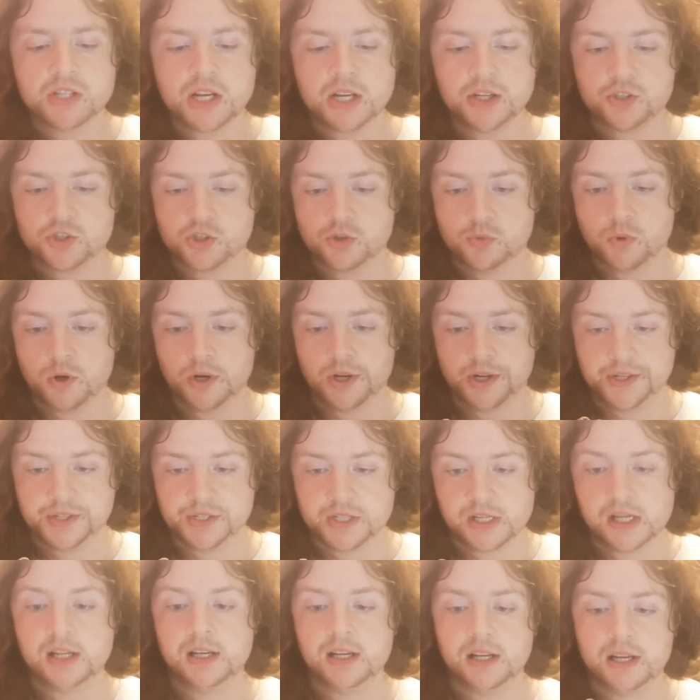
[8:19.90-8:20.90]

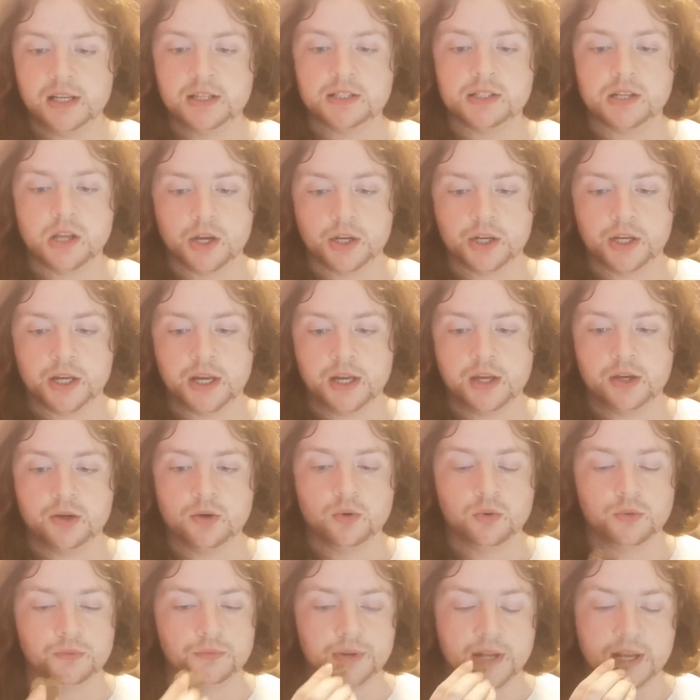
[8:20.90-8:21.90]
Texture-wise, it is like a
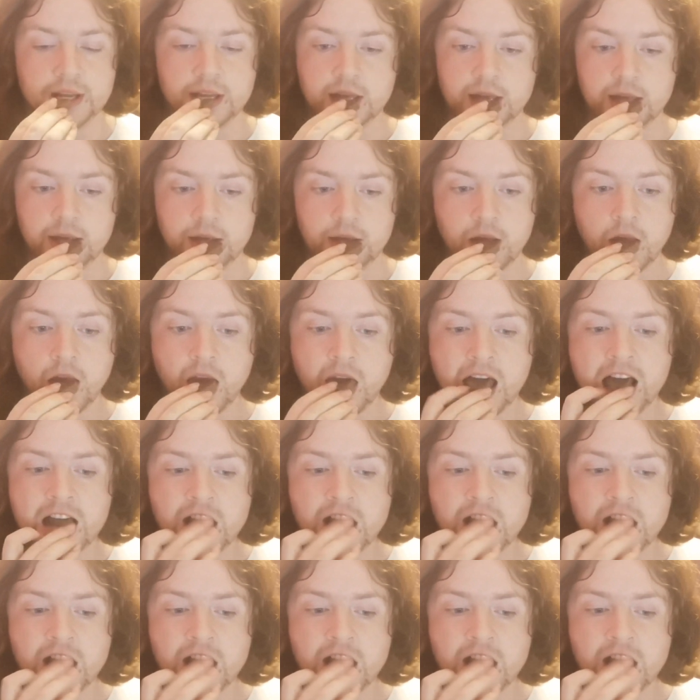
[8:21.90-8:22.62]
cornflake cake.